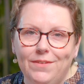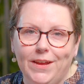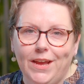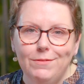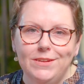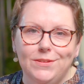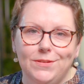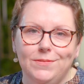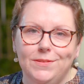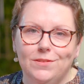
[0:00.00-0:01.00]
if I go and
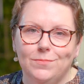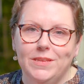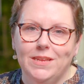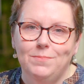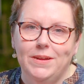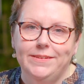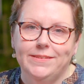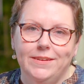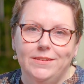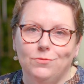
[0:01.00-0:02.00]
do something like
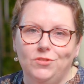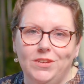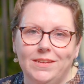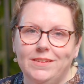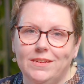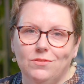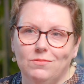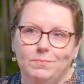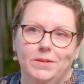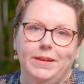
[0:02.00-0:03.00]
bioscience or genetics
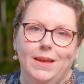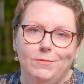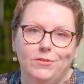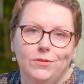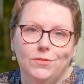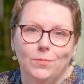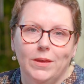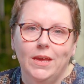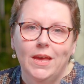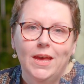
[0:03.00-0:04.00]
or biochemistry or
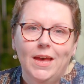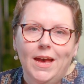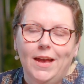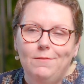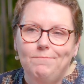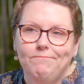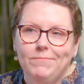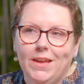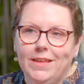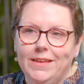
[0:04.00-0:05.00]
something,
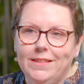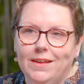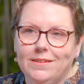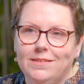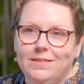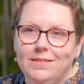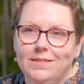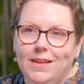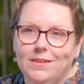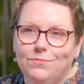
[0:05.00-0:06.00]
I think that's
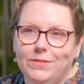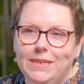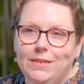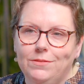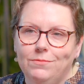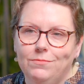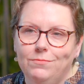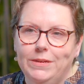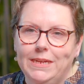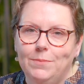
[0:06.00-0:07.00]
really,
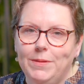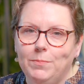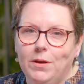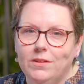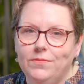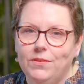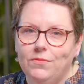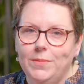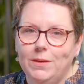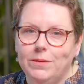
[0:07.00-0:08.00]
really a big part of it
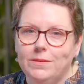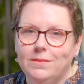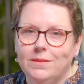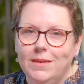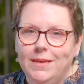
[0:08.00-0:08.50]
for me, because